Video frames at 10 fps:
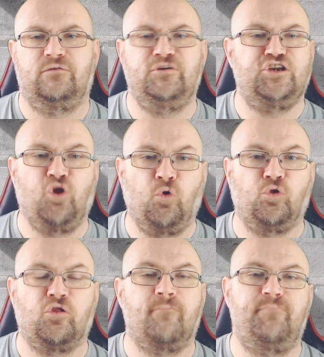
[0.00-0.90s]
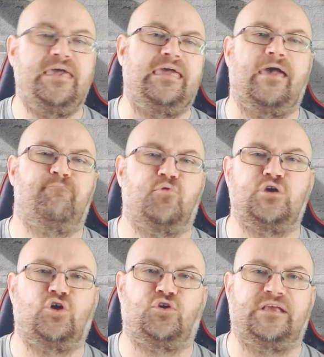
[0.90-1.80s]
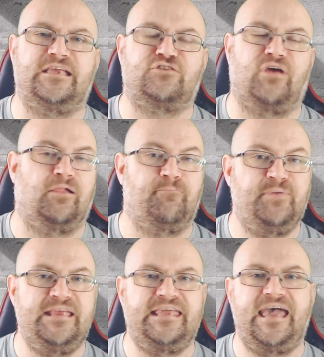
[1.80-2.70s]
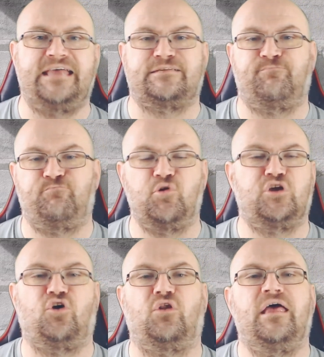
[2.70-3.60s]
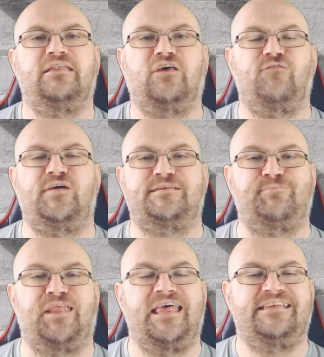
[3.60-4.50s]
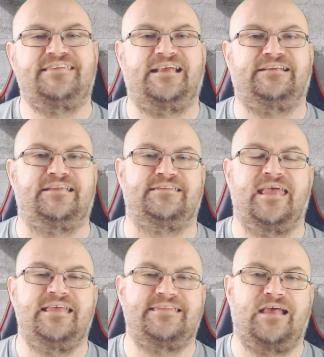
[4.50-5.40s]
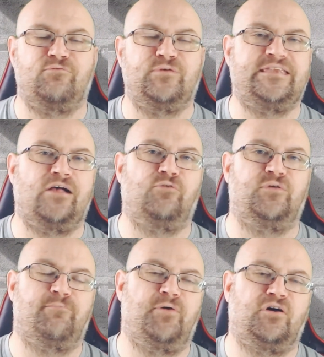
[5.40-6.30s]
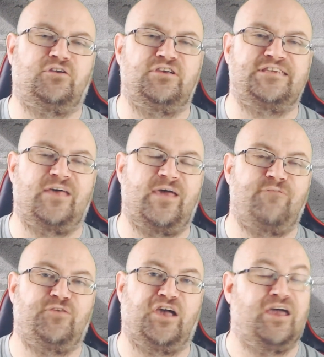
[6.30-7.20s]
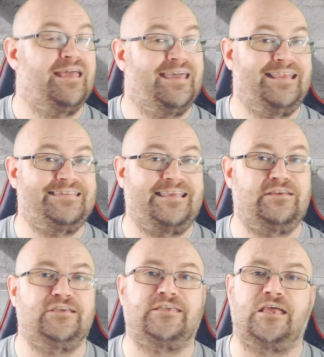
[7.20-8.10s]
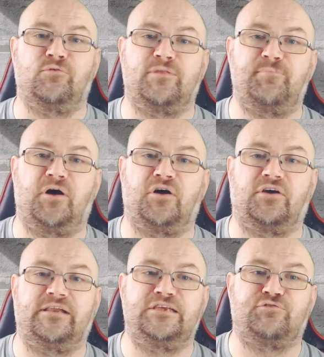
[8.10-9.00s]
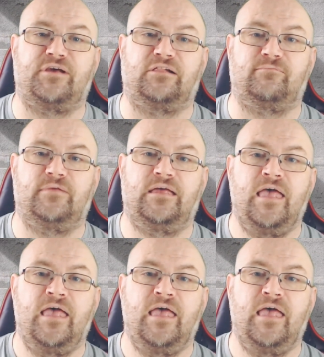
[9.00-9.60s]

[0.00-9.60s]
We should all be boycotting Israel. BDS, boycott, divestment, sanctions. It's how we dealt with apartheid South Africa. It's how you deal with apartheid Israel.